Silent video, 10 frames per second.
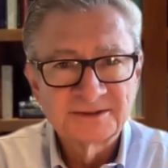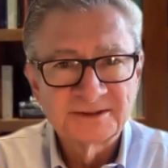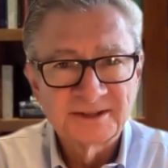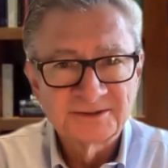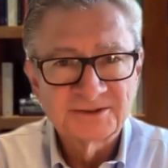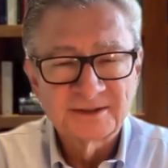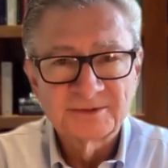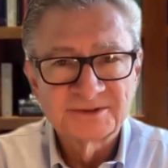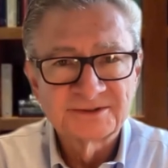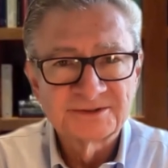and
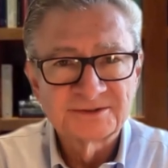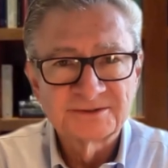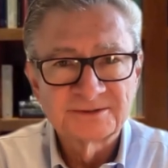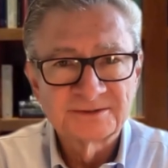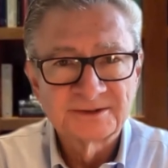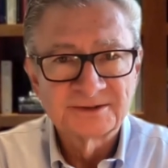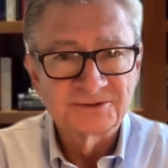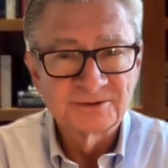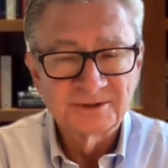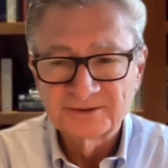Alzheimer's is is
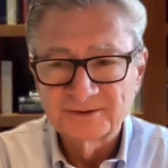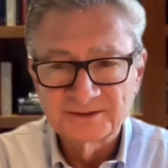critical.